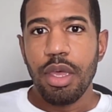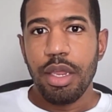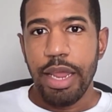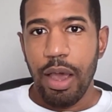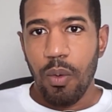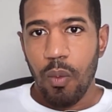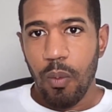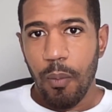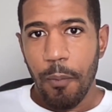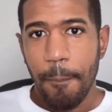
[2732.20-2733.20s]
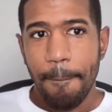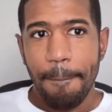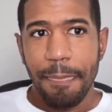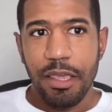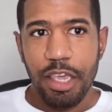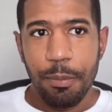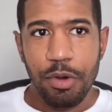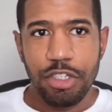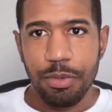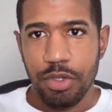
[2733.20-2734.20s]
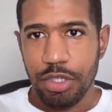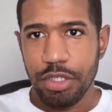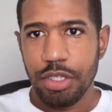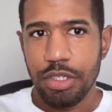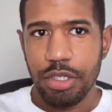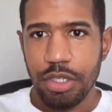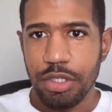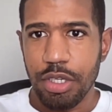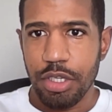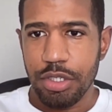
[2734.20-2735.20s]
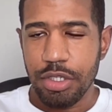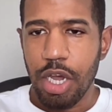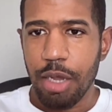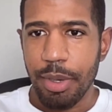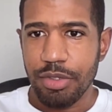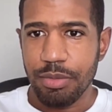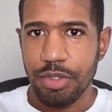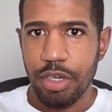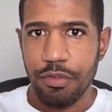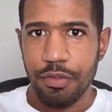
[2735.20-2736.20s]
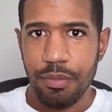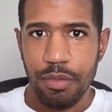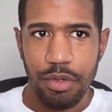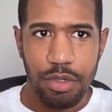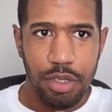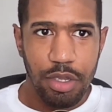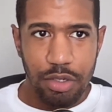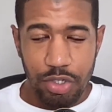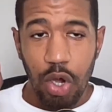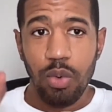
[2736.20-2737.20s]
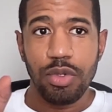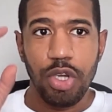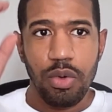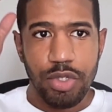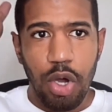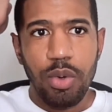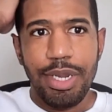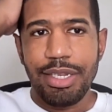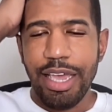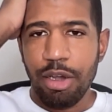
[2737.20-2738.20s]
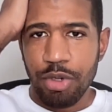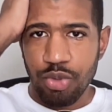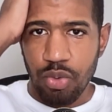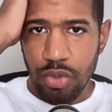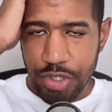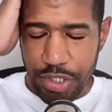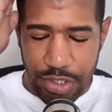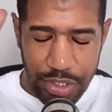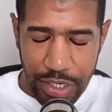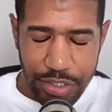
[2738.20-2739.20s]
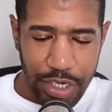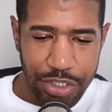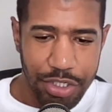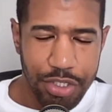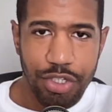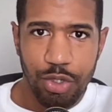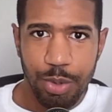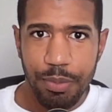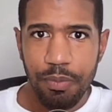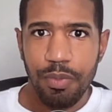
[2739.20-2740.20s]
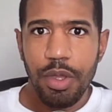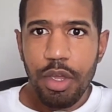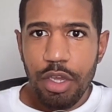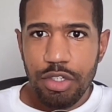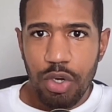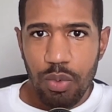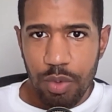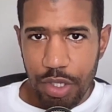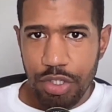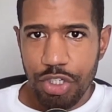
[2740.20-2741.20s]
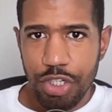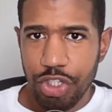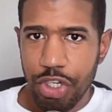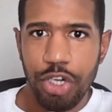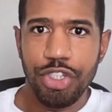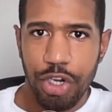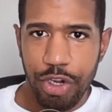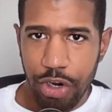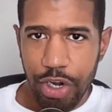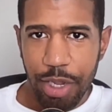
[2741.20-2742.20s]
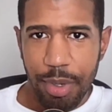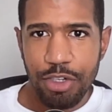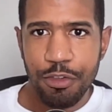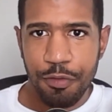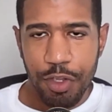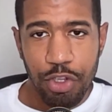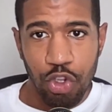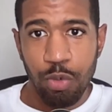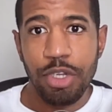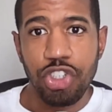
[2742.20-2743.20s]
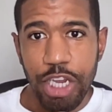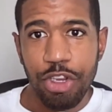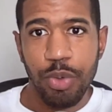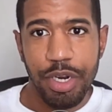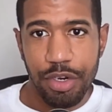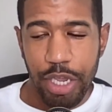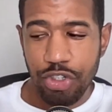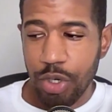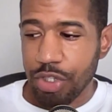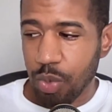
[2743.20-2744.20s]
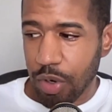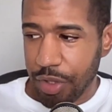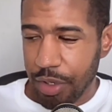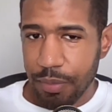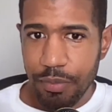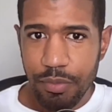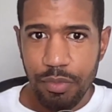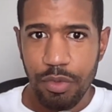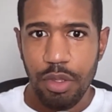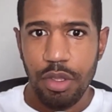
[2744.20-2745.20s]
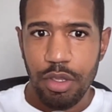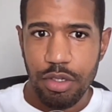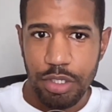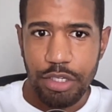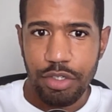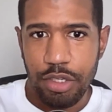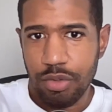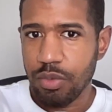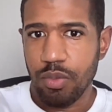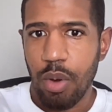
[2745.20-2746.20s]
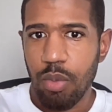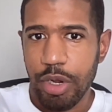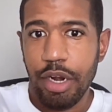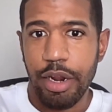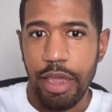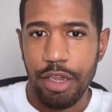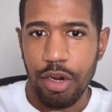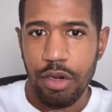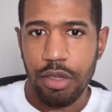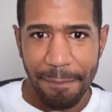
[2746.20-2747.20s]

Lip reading: Now, key principles. Let's talk about some stuff. Tone and language rules. It's the next section. Excuse me. So this just ensures your emails feel human, genuine, and trustworthy. Because that's what we're getting at here.